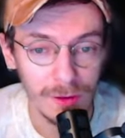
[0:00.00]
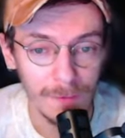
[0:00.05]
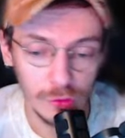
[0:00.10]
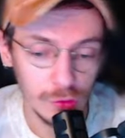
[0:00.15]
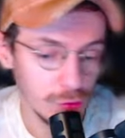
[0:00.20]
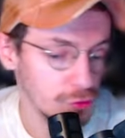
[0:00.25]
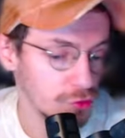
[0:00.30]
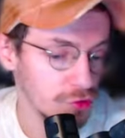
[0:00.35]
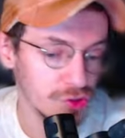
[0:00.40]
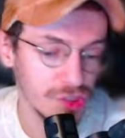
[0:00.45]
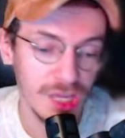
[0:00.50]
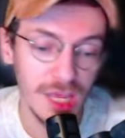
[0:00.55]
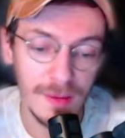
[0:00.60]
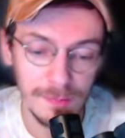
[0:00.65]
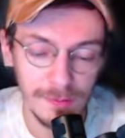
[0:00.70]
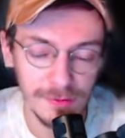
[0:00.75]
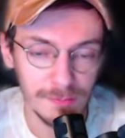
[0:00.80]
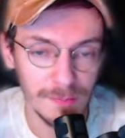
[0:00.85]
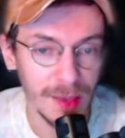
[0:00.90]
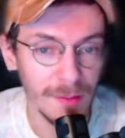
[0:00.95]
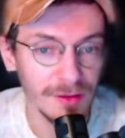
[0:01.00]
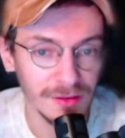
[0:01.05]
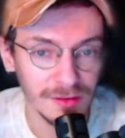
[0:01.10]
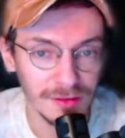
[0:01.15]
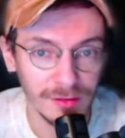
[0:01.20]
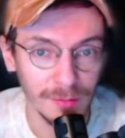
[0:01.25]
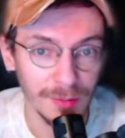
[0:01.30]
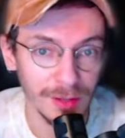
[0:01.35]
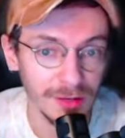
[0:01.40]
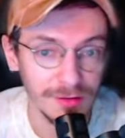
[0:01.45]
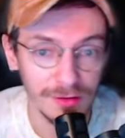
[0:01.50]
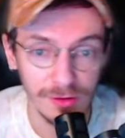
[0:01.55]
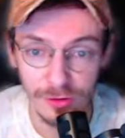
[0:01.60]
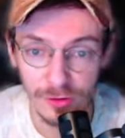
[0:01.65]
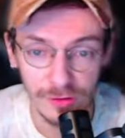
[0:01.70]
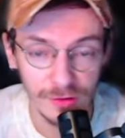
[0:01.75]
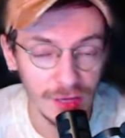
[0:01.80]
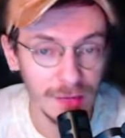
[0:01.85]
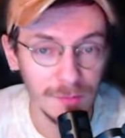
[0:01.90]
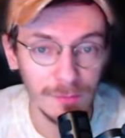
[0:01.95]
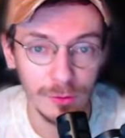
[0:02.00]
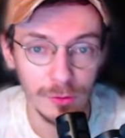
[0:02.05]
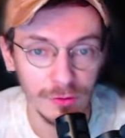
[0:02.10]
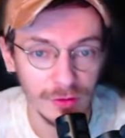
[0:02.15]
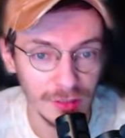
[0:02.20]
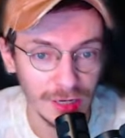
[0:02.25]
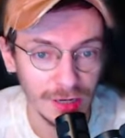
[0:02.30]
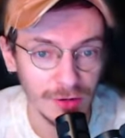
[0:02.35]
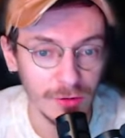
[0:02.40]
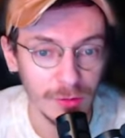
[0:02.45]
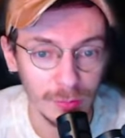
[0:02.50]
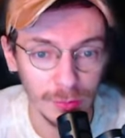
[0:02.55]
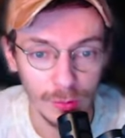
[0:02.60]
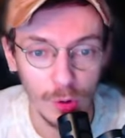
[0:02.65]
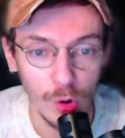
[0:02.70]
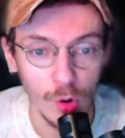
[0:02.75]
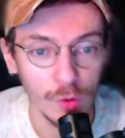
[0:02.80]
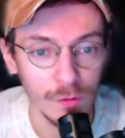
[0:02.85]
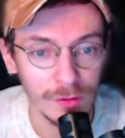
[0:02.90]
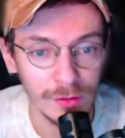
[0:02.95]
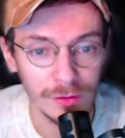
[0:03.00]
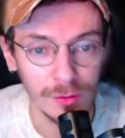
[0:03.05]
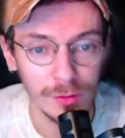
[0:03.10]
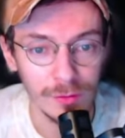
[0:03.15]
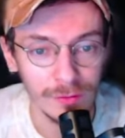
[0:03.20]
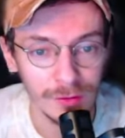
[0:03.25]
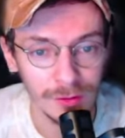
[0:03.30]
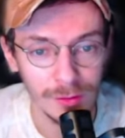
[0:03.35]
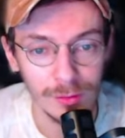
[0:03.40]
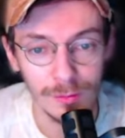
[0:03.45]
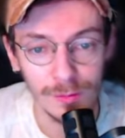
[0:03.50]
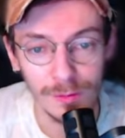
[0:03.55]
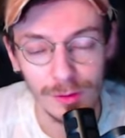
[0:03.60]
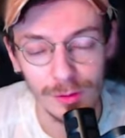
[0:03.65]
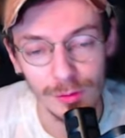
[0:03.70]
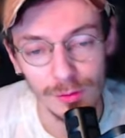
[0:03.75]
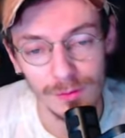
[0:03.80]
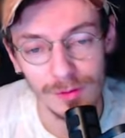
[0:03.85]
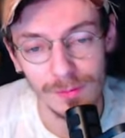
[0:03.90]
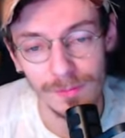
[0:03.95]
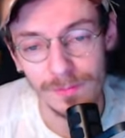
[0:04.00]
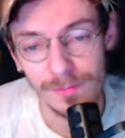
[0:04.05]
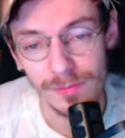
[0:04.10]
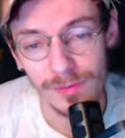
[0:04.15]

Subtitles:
so you just keep spamming this ability and just keep using Necrobook over and over and over and over.